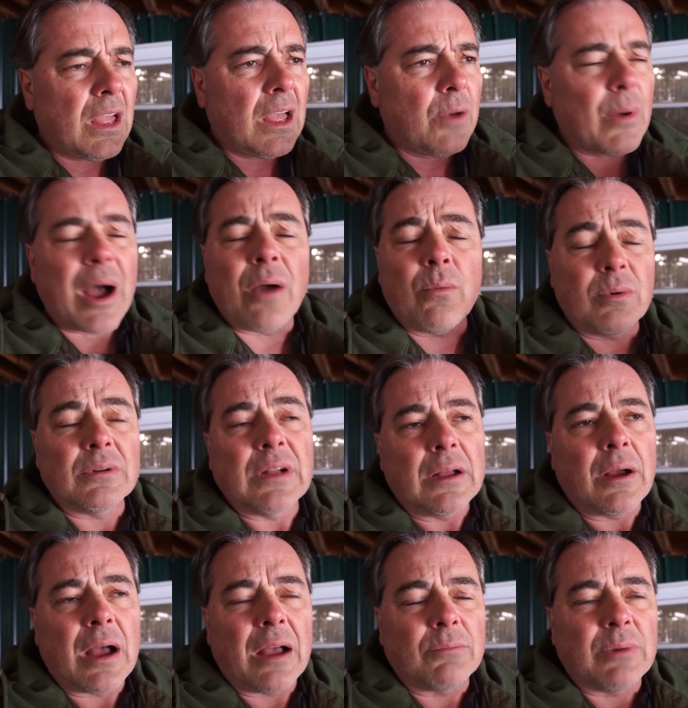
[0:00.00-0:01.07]
Well,
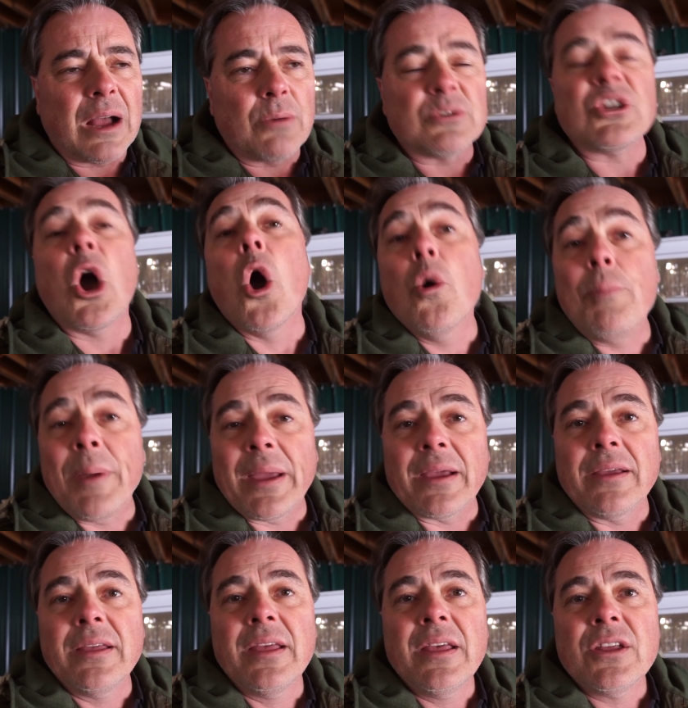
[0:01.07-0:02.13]
I was
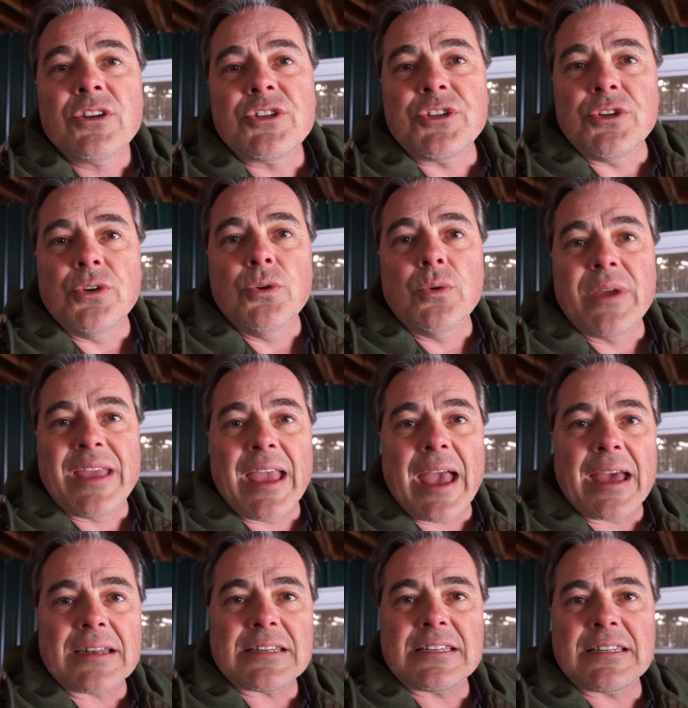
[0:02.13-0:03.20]
hoping to
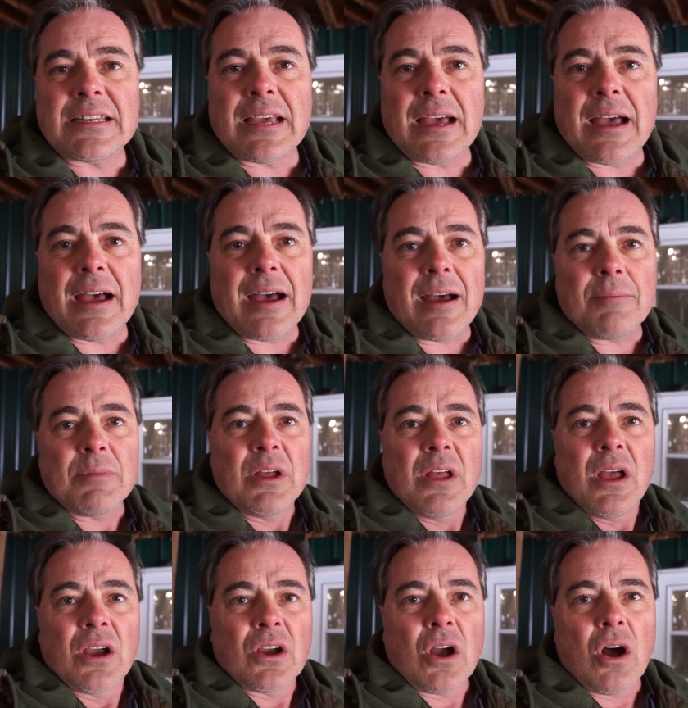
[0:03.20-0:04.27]
get
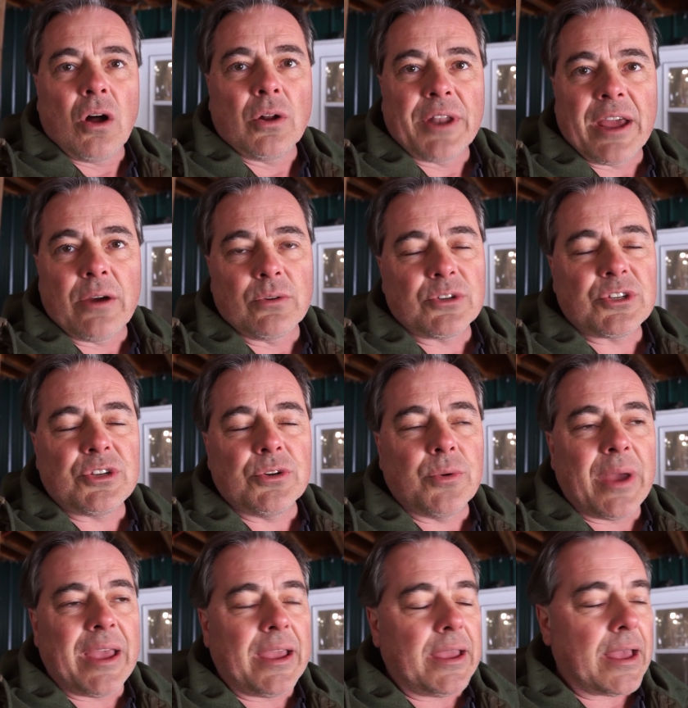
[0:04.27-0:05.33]
called out to
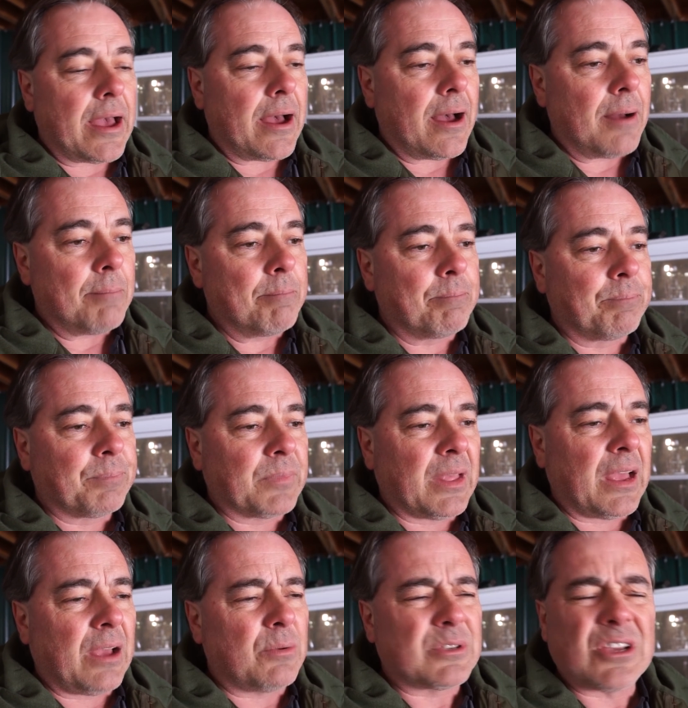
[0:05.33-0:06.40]
a,
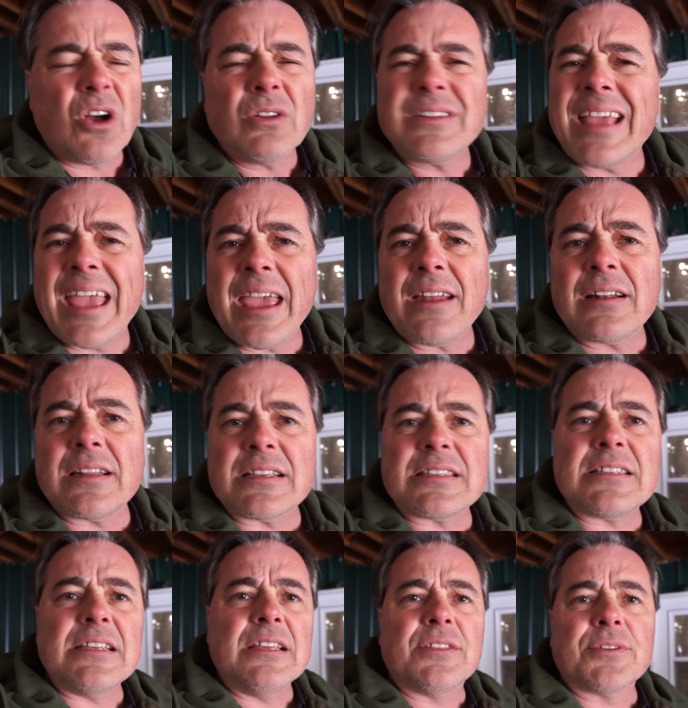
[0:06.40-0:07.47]
it was called Canada
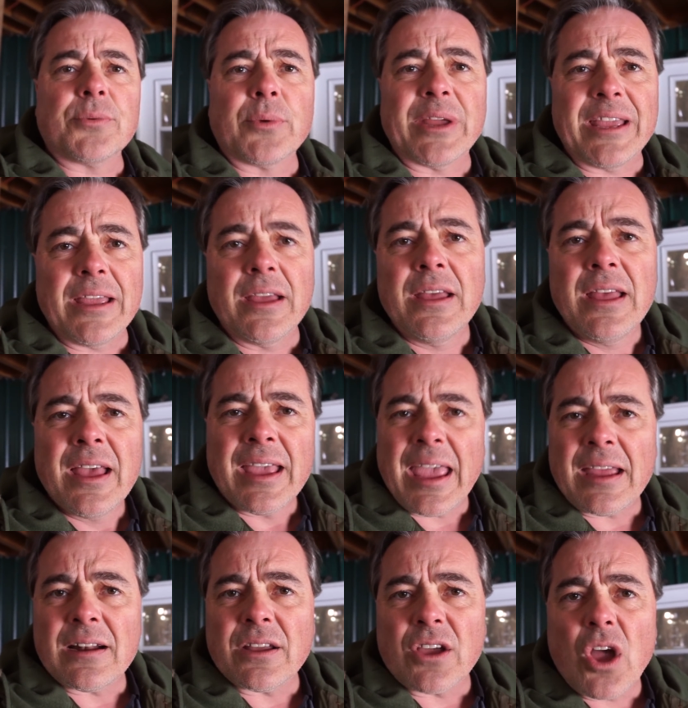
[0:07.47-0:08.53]
C3,
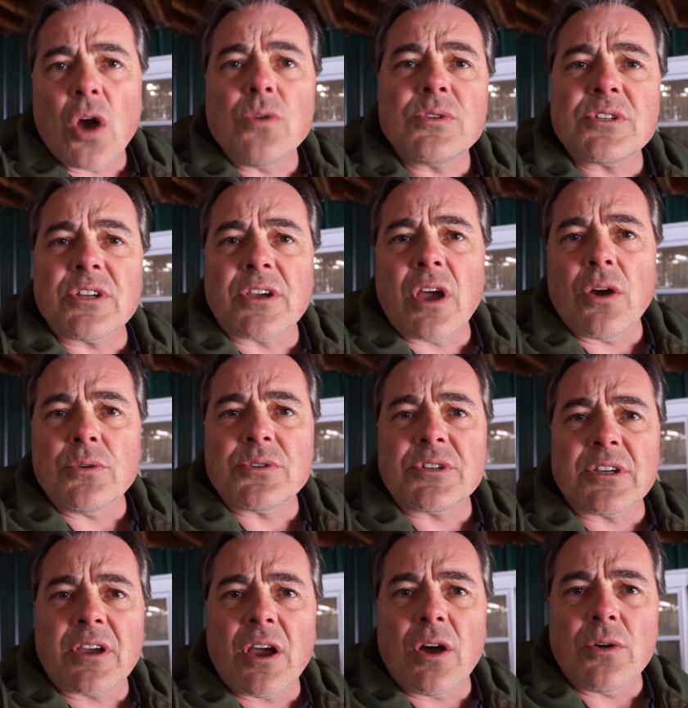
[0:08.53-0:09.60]
Canada Coast to Coast
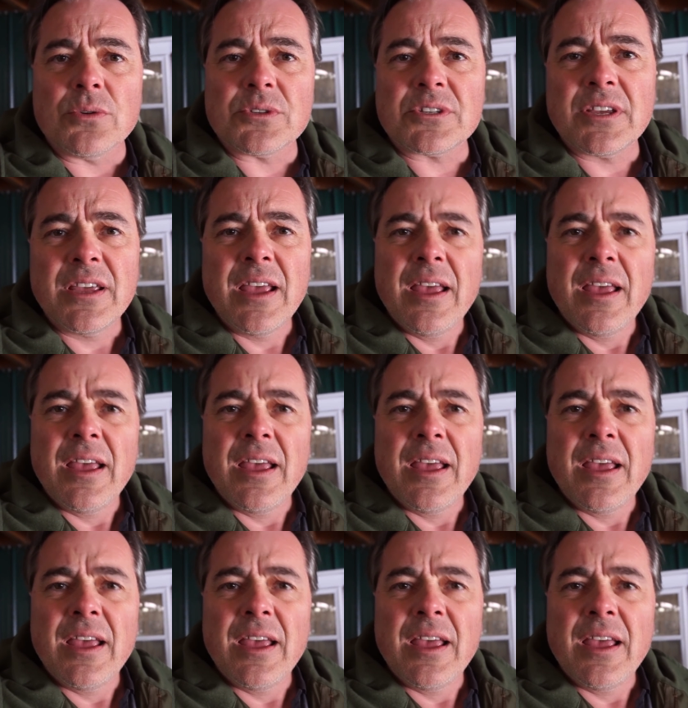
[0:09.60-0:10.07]
to Coast.